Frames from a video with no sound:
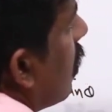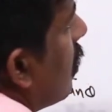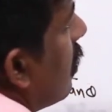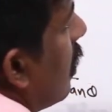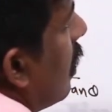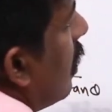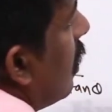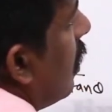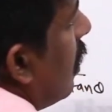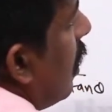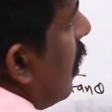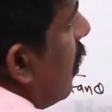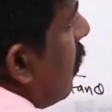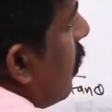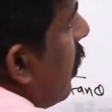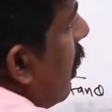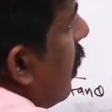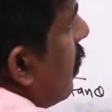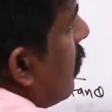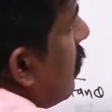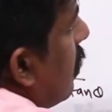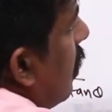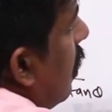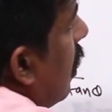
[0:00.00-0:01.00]
Then here you
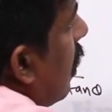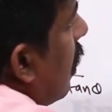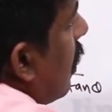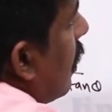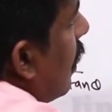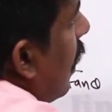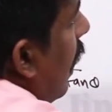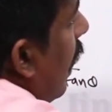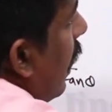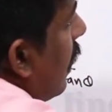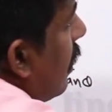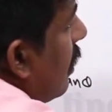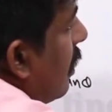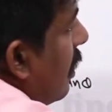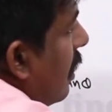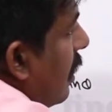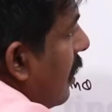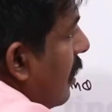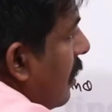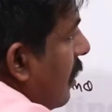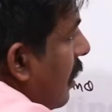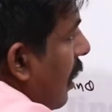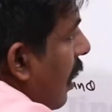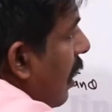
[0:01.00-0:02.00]
can see tan
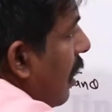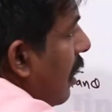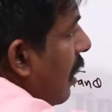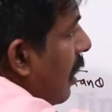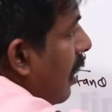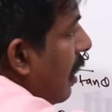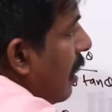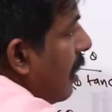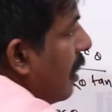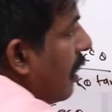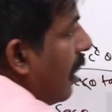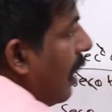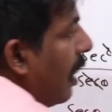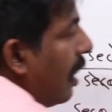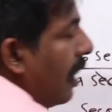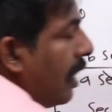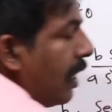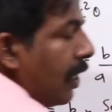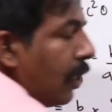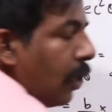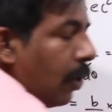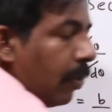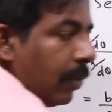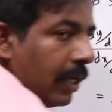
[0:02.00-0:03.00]
theta in the
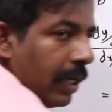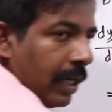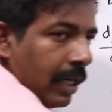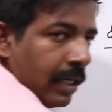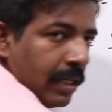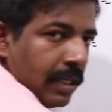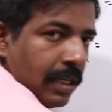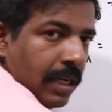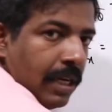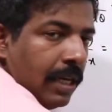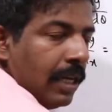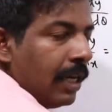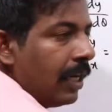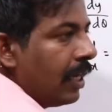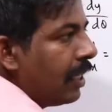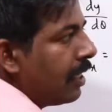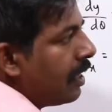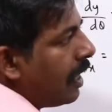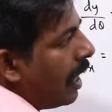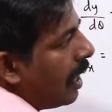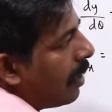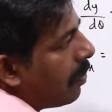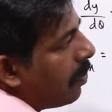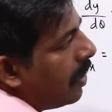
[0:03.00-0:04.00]
denominator,
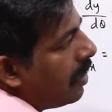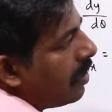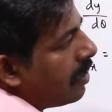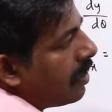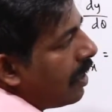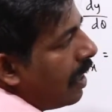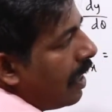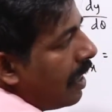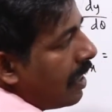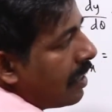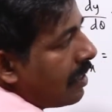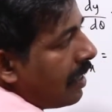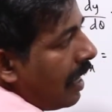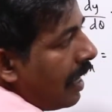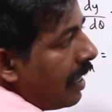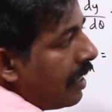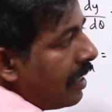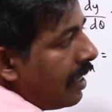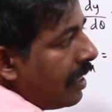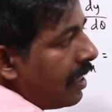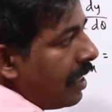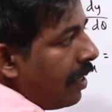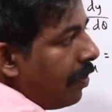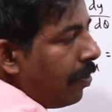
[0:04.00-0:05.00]
that means sin
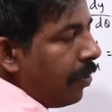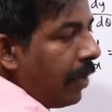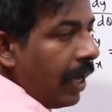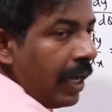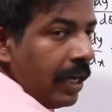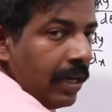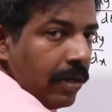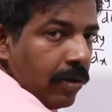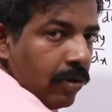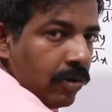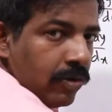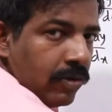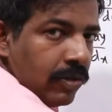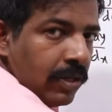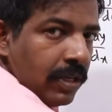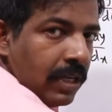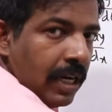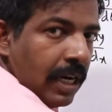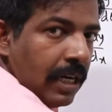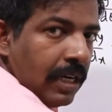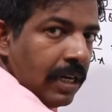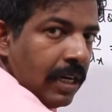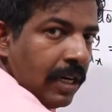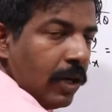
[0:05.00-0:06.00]
theta by cos
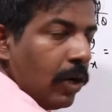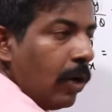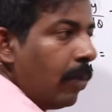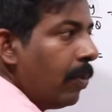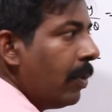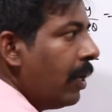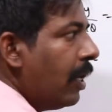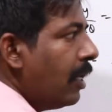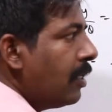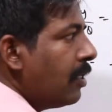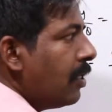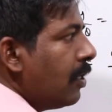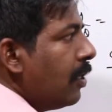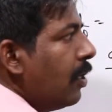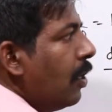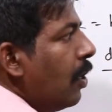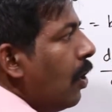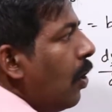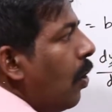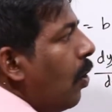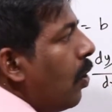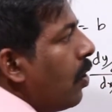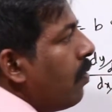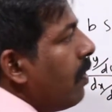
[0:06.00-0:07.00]
theta in the denominator,
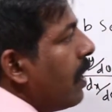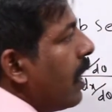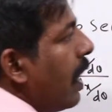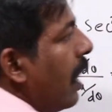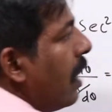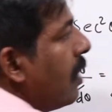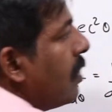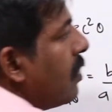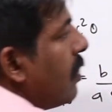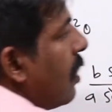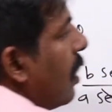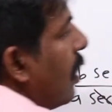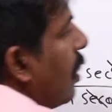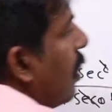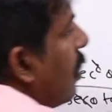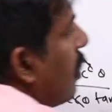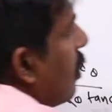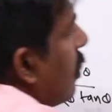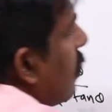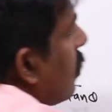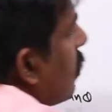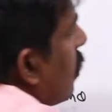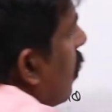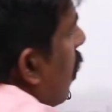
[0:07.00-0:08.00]
or we can say it
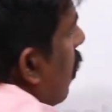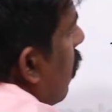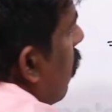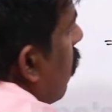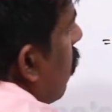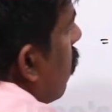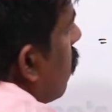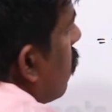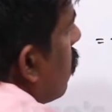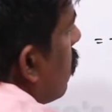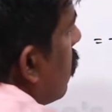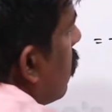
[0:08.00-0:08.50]
is cos